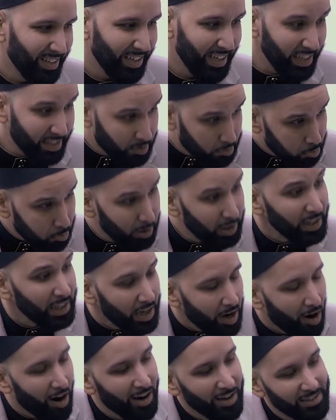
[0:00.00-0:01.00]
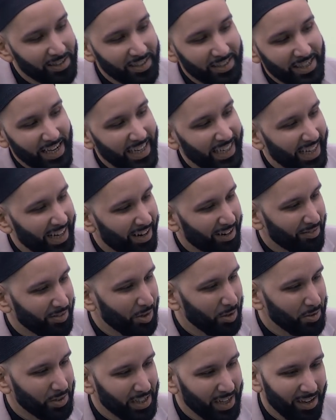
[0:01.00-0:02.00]
it's really hard to take care of
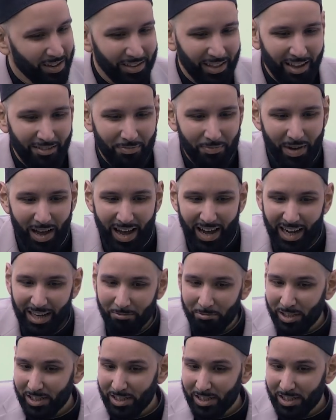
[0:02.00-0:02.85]
those that are left behind.